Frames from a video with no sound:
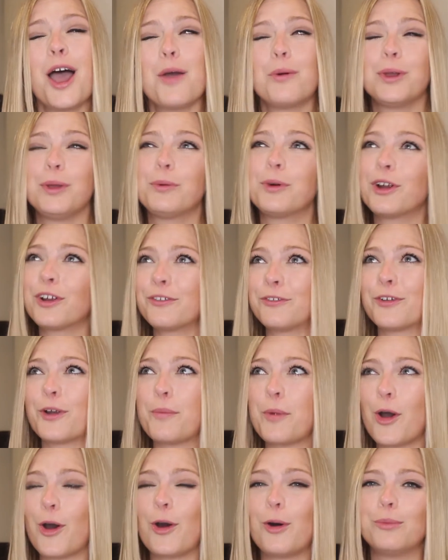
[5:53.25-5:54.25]
we work
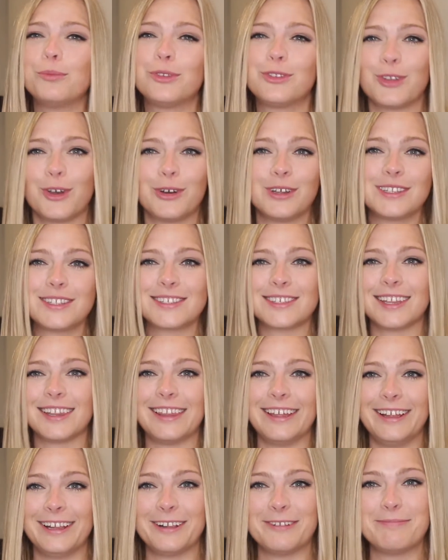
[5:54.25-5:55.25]
from home so it's a
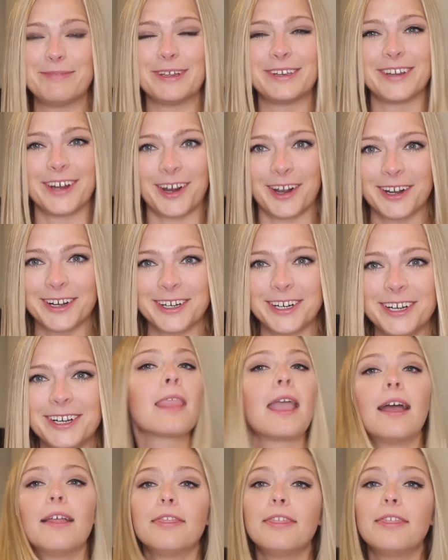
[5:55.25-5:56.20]
little bit harder.